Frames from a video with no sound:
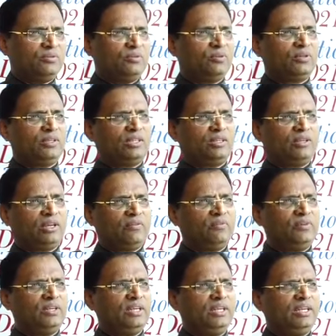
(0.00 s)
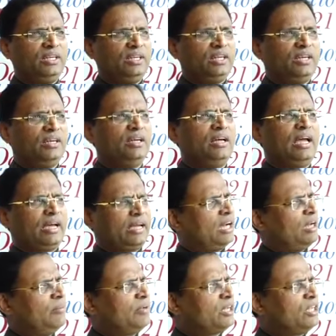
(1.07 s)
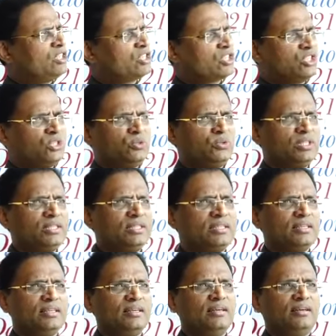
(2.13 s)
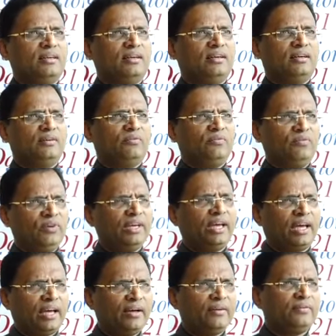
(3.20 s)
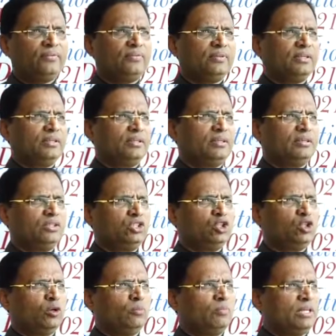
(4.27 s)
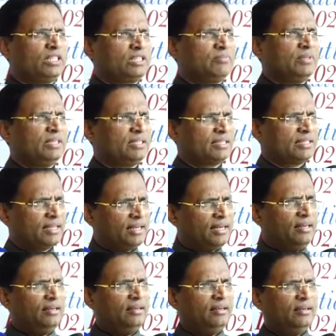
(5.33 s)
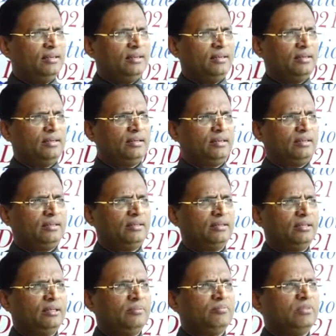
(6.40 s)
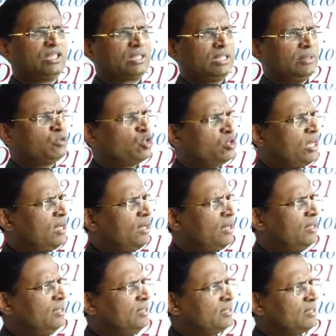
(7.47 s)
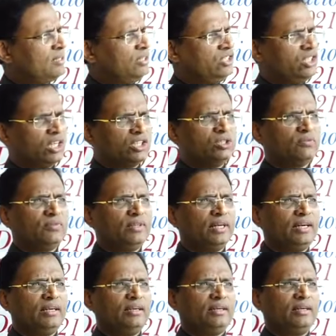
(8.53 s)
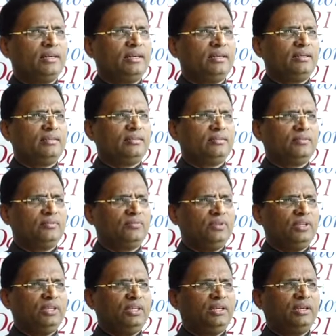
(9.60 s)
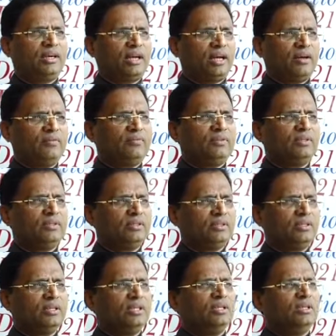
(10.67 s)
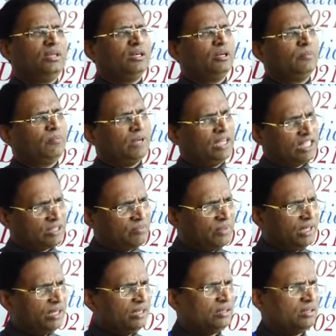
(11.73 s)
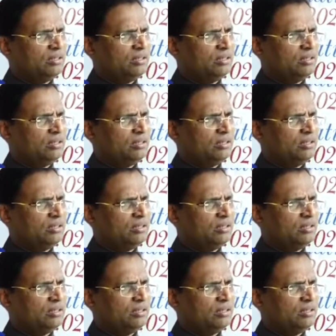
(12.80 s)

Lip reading: for every academic institutions. We have a job placement cell, and Ms. Temsuyala is in charge of that, and we have a placement.